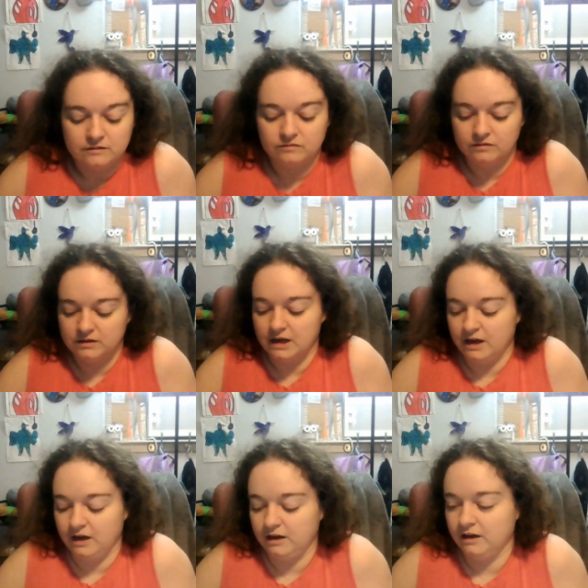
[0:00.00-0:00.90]

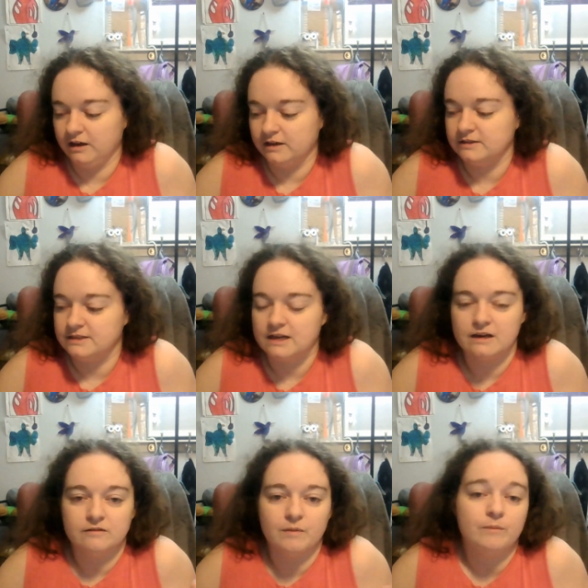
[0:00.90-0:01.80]
complaint
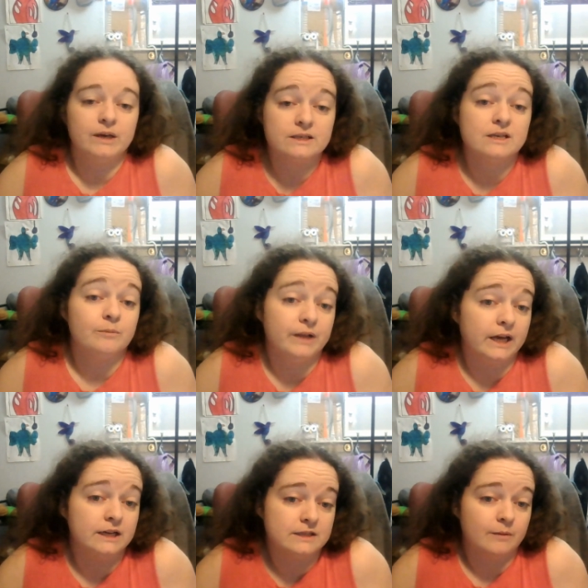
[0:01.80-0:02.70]

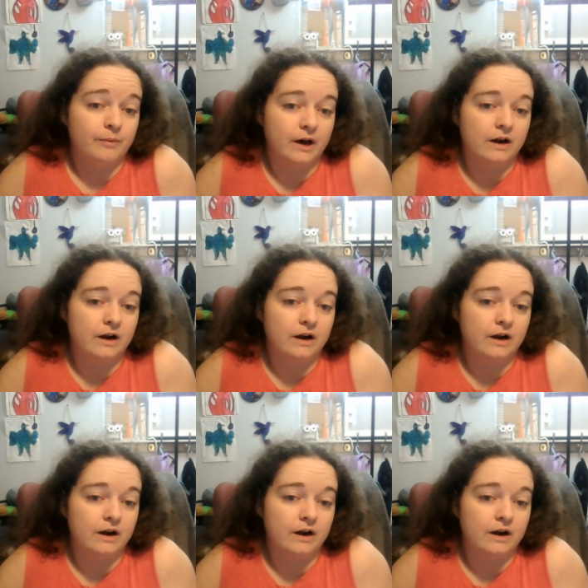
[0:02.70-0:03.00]
is I bought